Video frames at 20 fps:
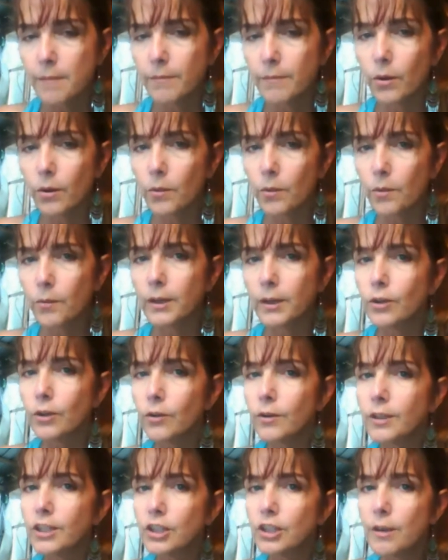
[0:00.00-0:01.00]
But when we
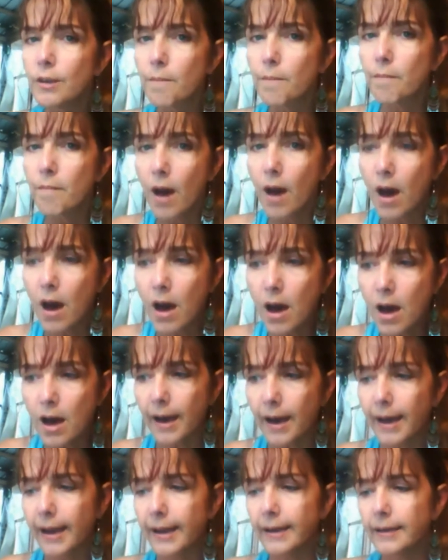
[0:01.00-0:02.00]
nourish the
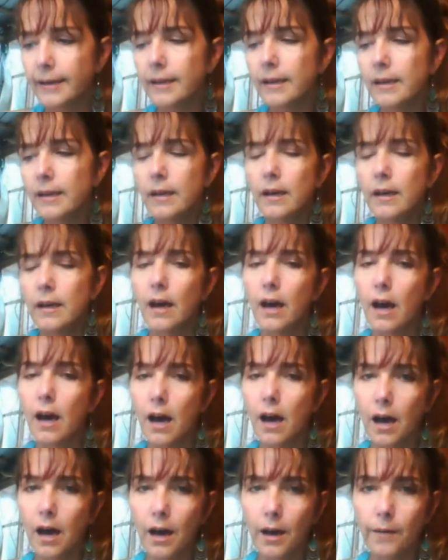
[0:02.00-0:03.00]
mind,
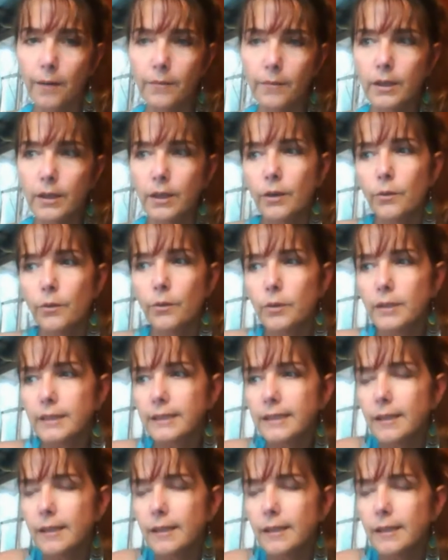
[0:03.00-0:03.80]
we're